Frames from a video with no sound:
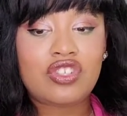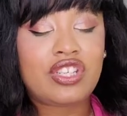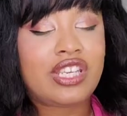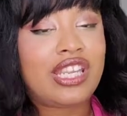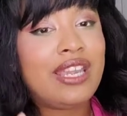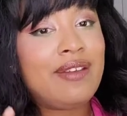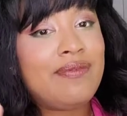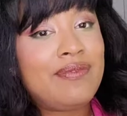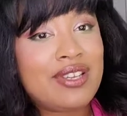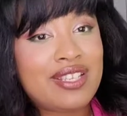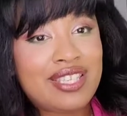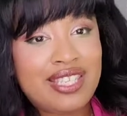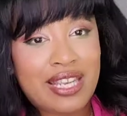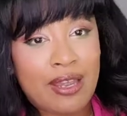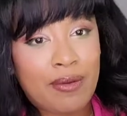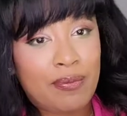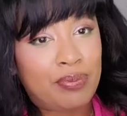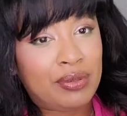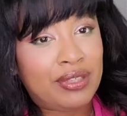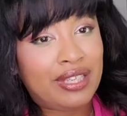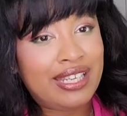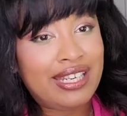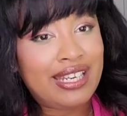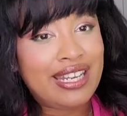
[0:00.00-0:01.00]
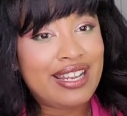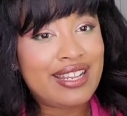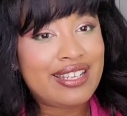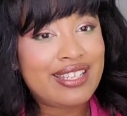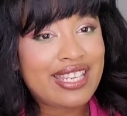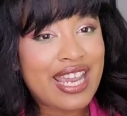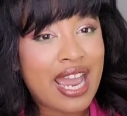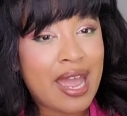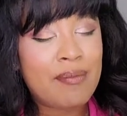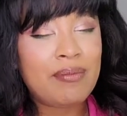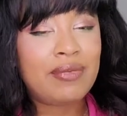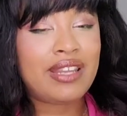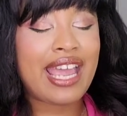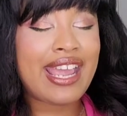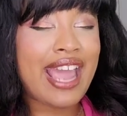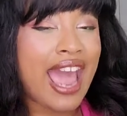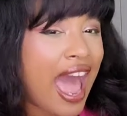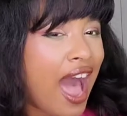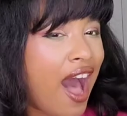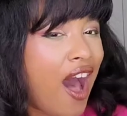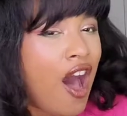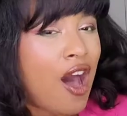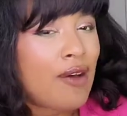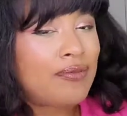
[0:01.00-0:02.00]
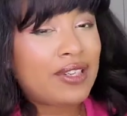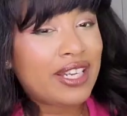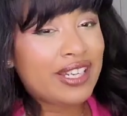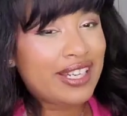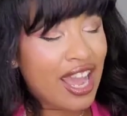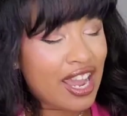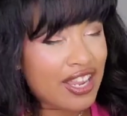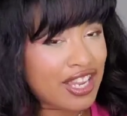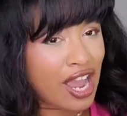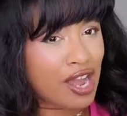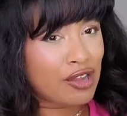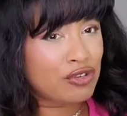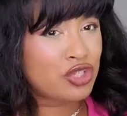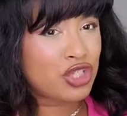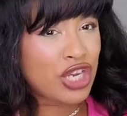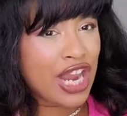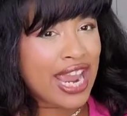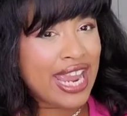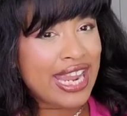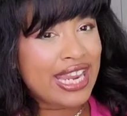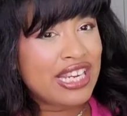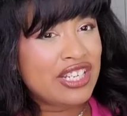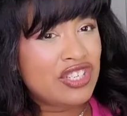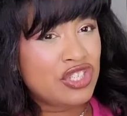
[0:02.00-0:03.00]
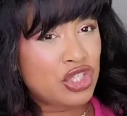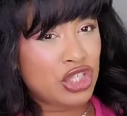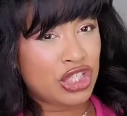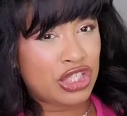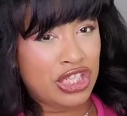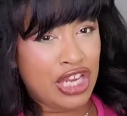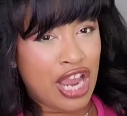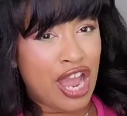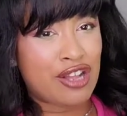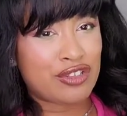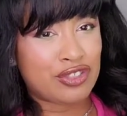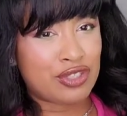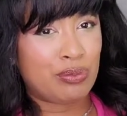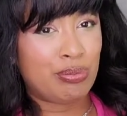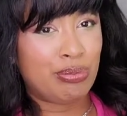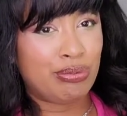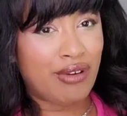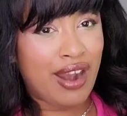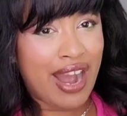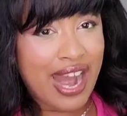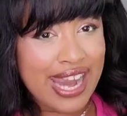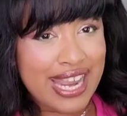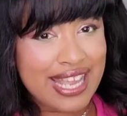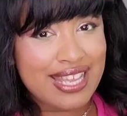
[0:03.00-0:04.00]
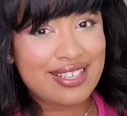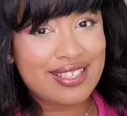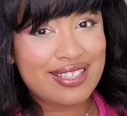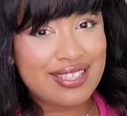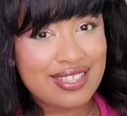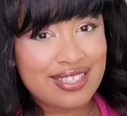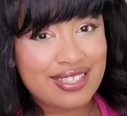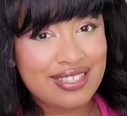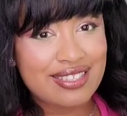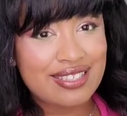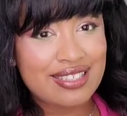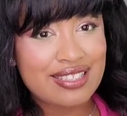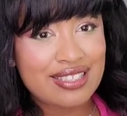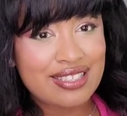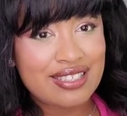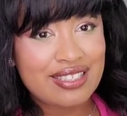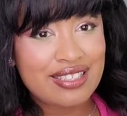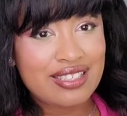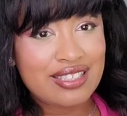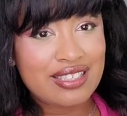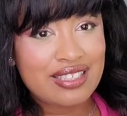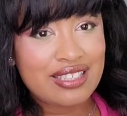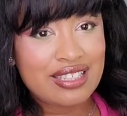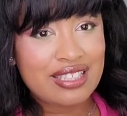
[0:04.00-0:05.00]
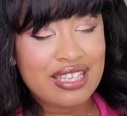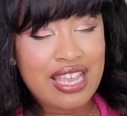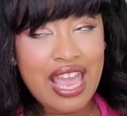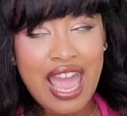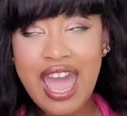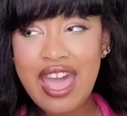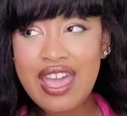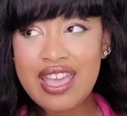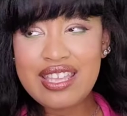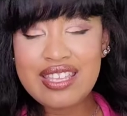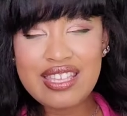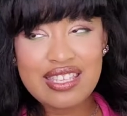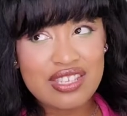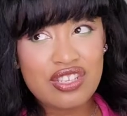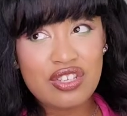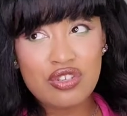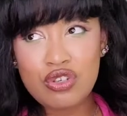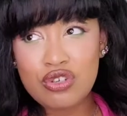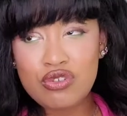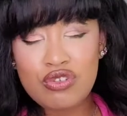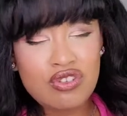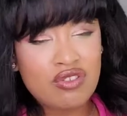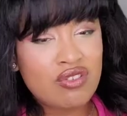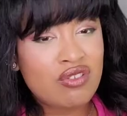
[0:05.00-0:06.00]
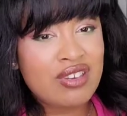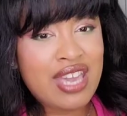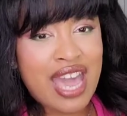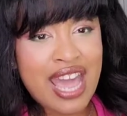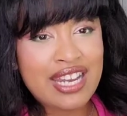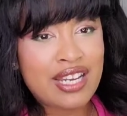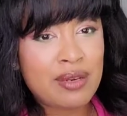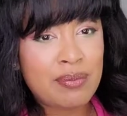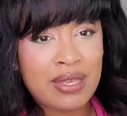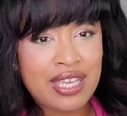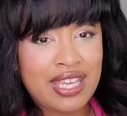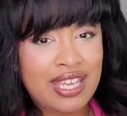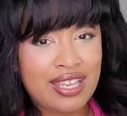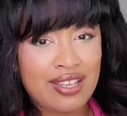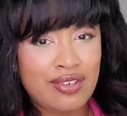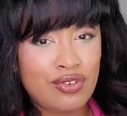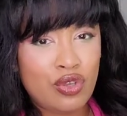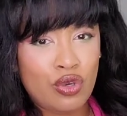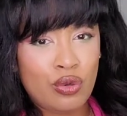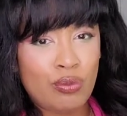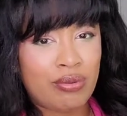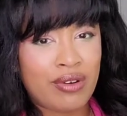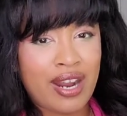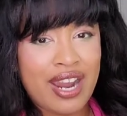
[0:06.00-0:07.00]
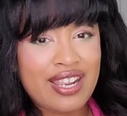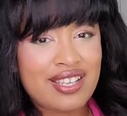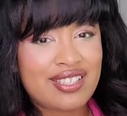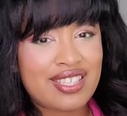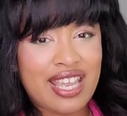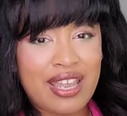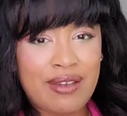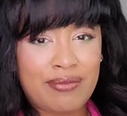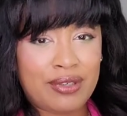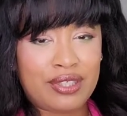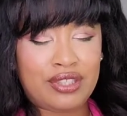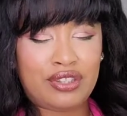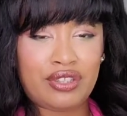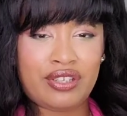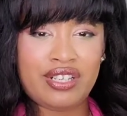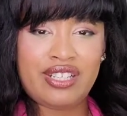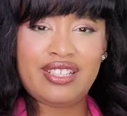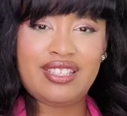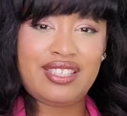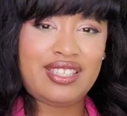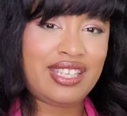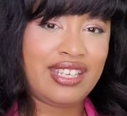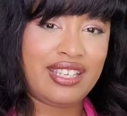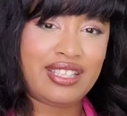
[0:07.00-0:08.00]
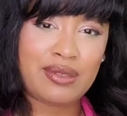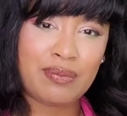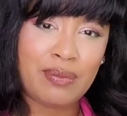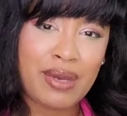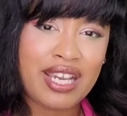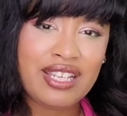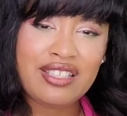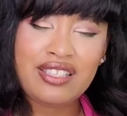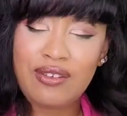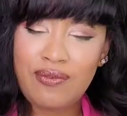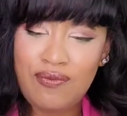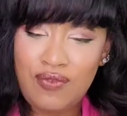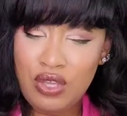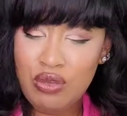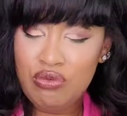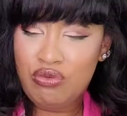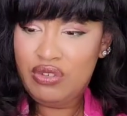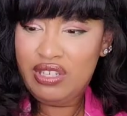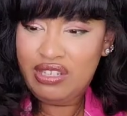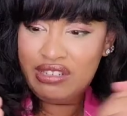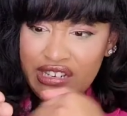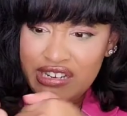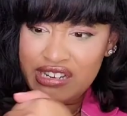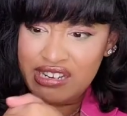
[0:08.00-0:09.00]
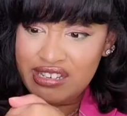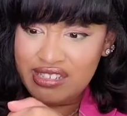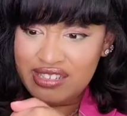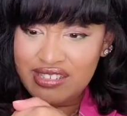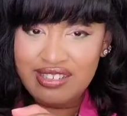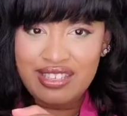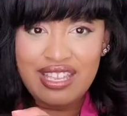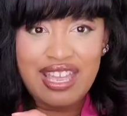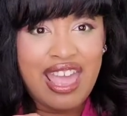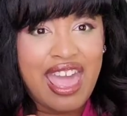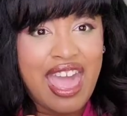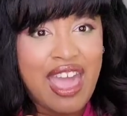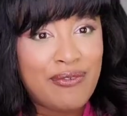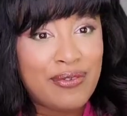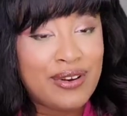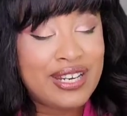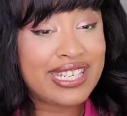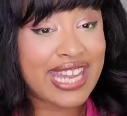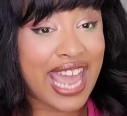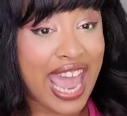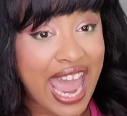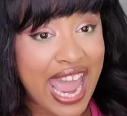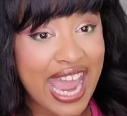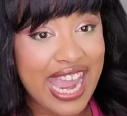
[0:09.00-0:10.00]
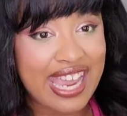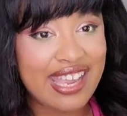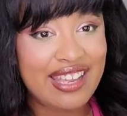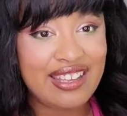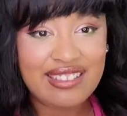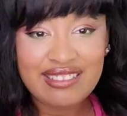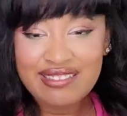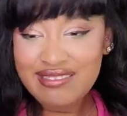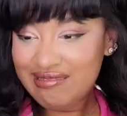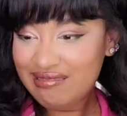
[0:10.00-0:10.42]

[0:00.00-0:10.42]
Give yourself plenty of time. Like, how often are y'all changing y'all's brakes? You got to be getting new brakes every 3 to 6 months. If you, every day,